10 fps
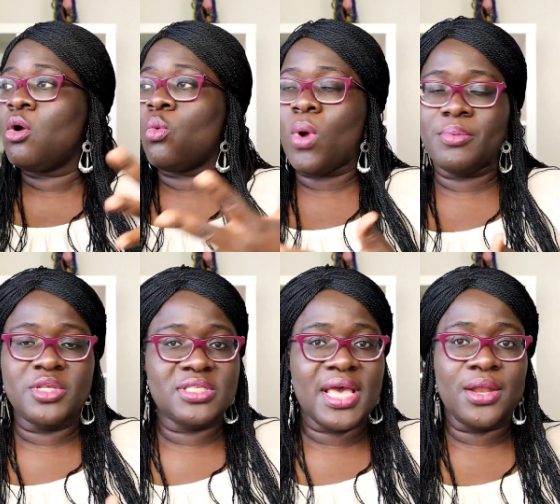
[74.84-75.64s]
web
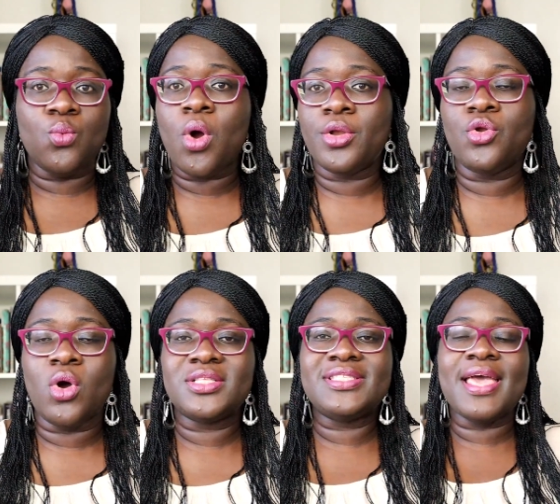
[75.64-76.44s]
design,
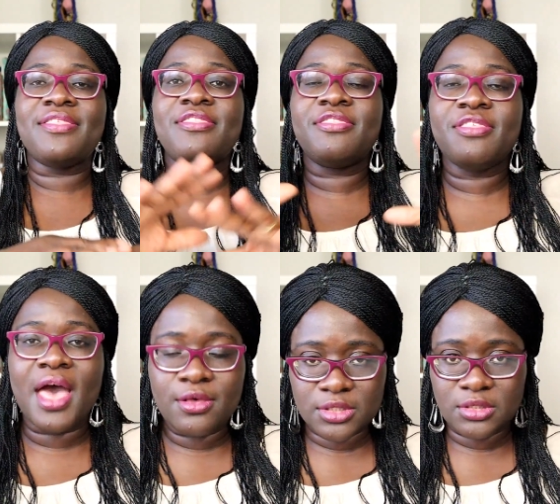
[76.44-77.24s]
whatnot. There are
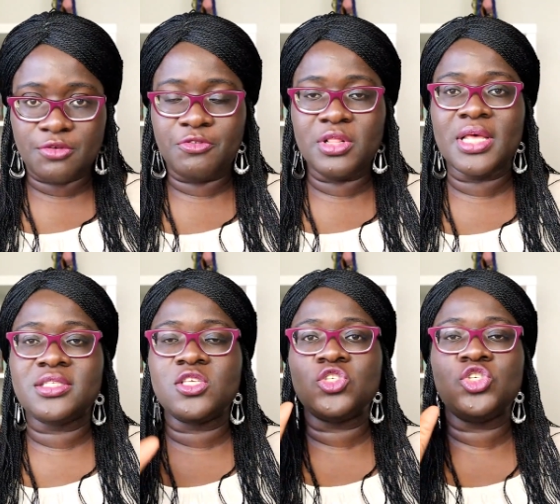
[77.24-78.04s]
thousands of
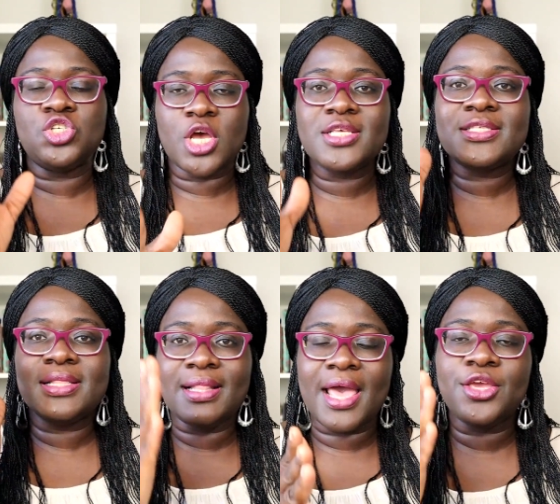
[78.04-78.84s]
freelancers just
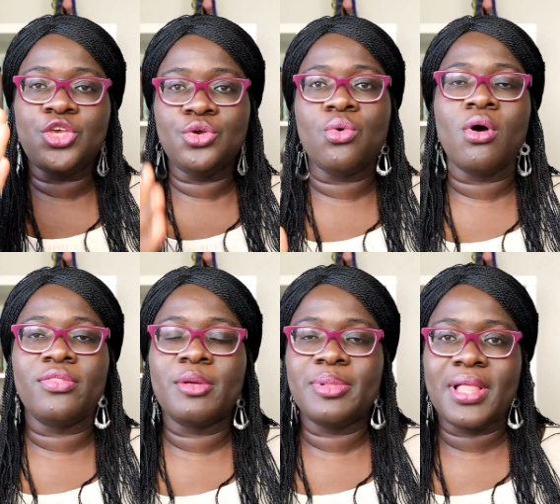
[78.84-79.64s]
like you
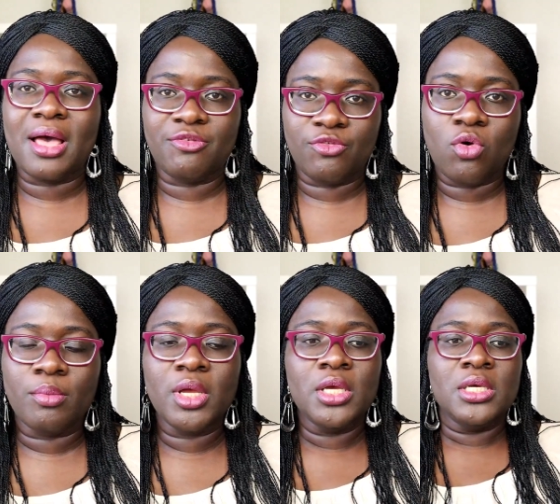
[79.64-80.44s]
on the
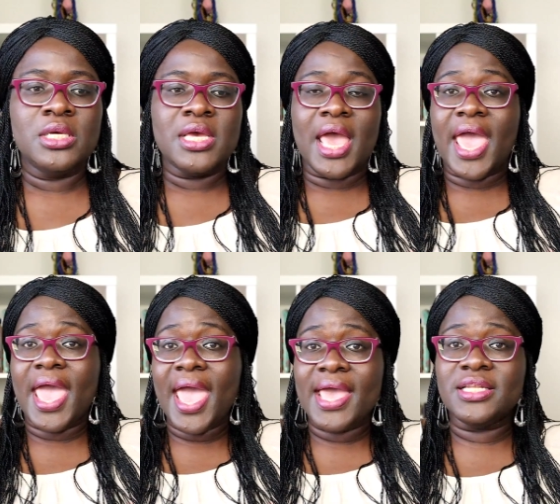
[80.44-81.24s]
platform.
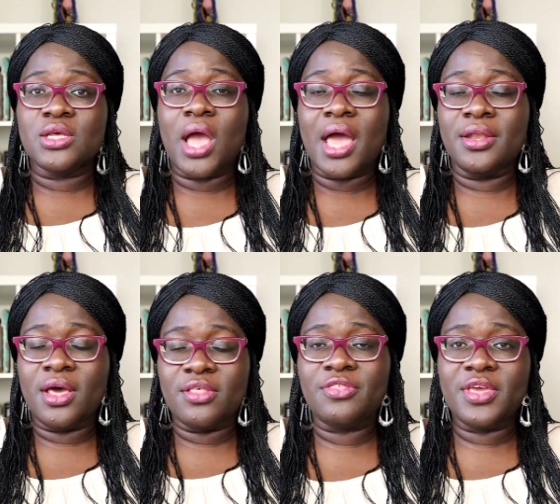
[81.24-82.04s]
And
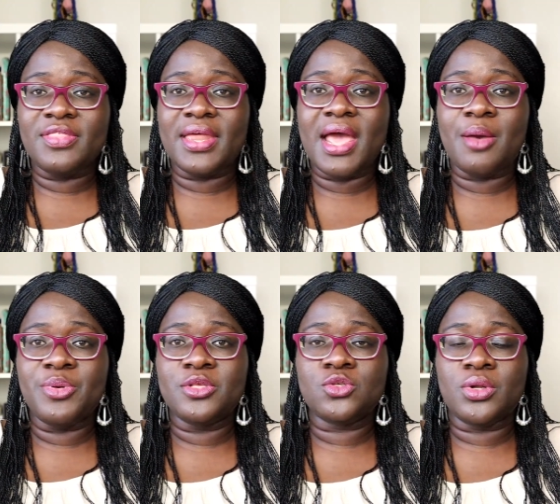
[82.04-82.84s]
another thing that
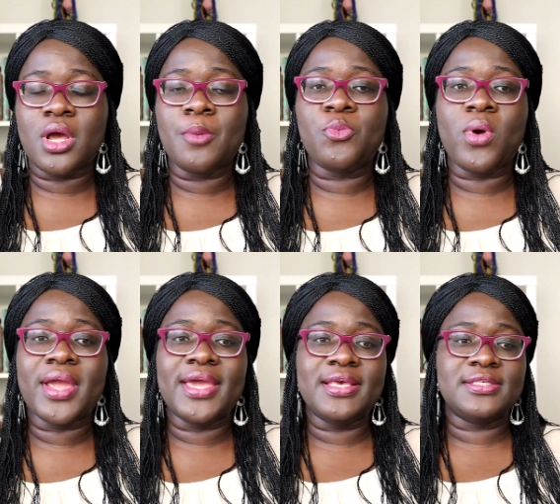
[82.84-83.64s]
happens on
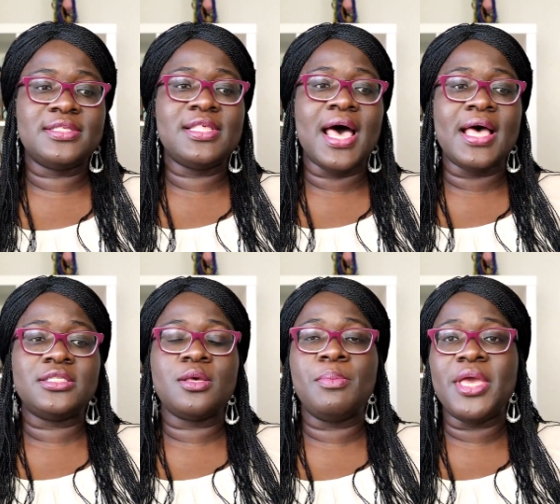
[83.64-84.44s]
Upwork is
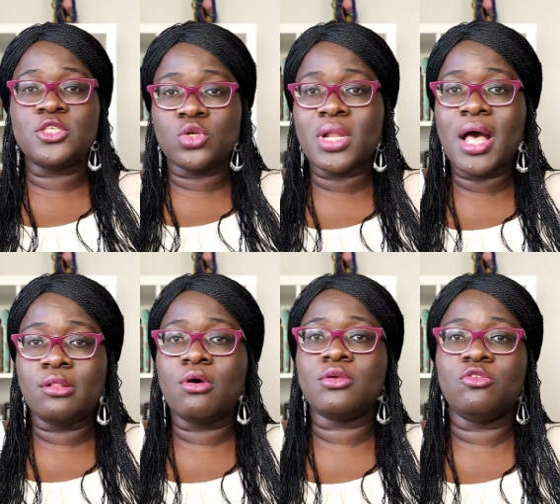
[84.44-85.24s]
that based on
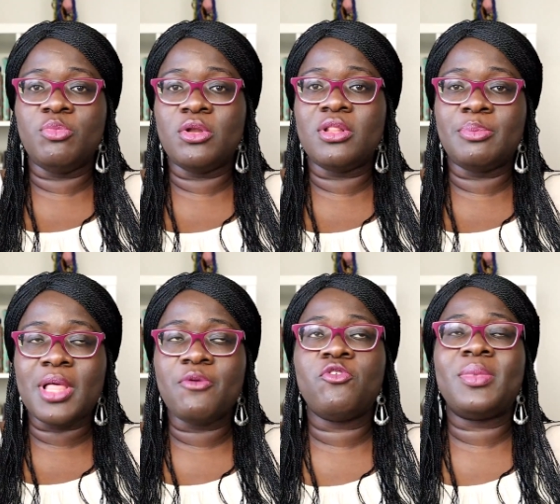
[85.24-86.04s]
how long you've been on the
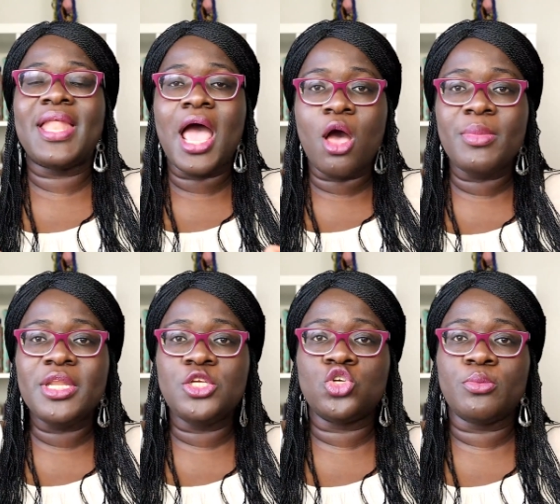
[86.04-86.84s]
platform and how
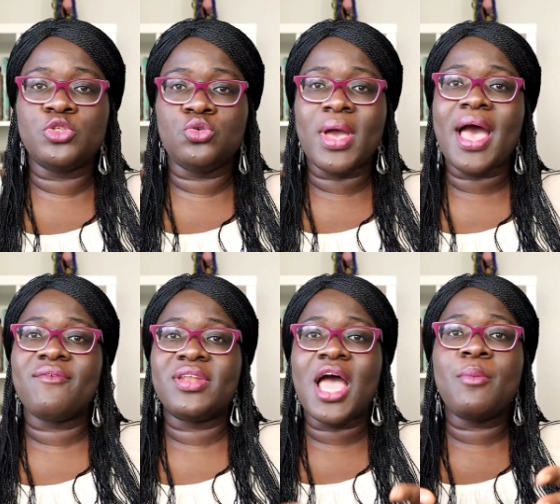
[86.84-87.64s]
many jobs you
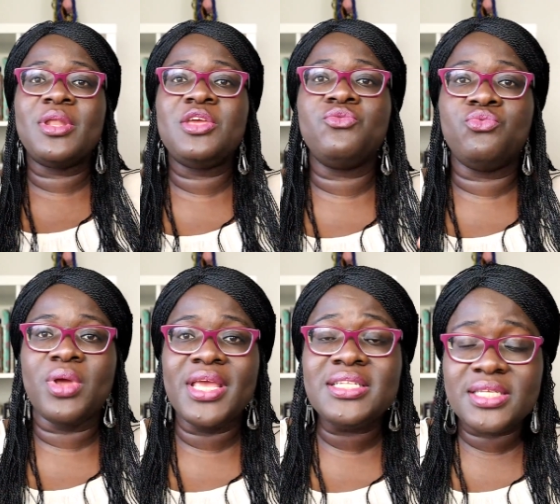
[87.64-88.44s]
have and how many
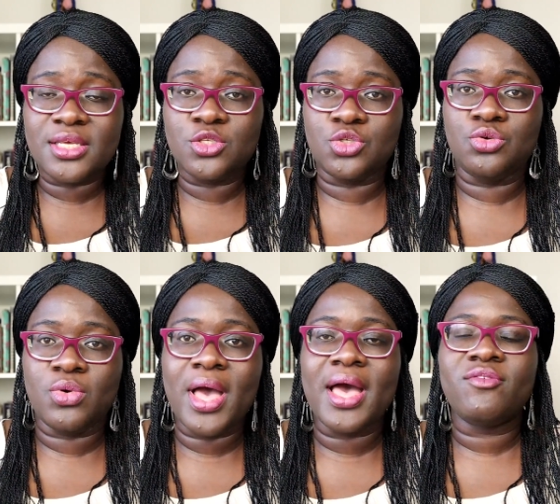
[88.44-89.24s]
ratings
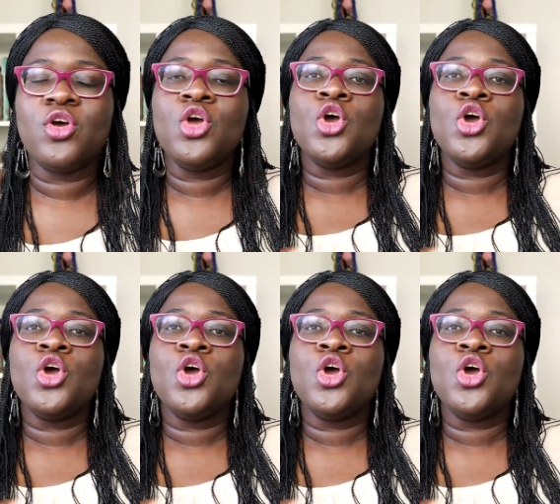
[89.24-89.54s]
you have,